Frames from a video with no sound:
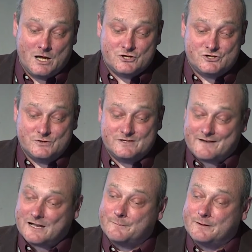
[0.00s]
to
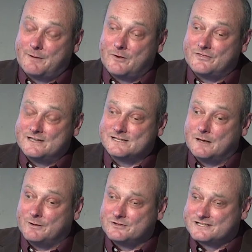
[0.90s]
develop both this
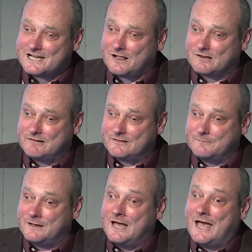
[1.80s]
abundance
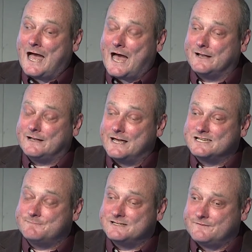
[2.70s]
algorithm and a
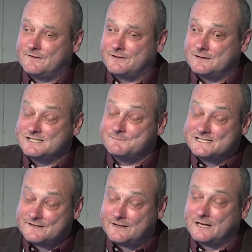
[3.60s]
specific
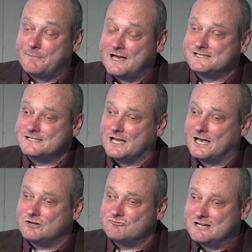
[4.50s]

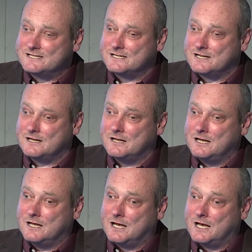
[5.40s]
pesticide risk
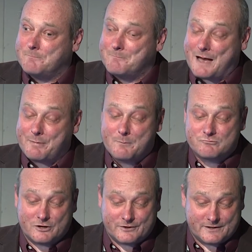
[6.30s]
map
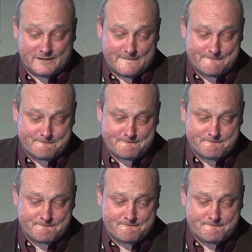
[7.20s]
product.
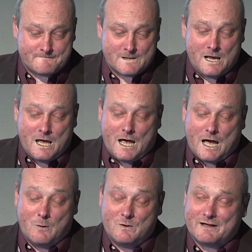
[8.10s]

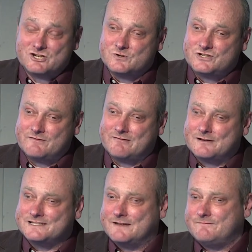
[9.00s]
We managed to achieve around
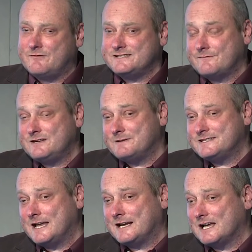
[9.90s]

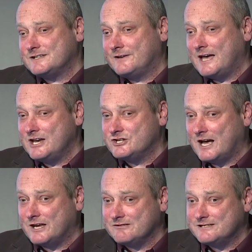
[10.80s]
70% classification
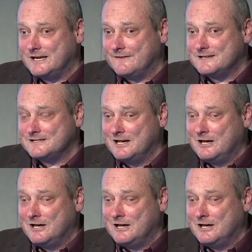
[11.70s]
accuracy in this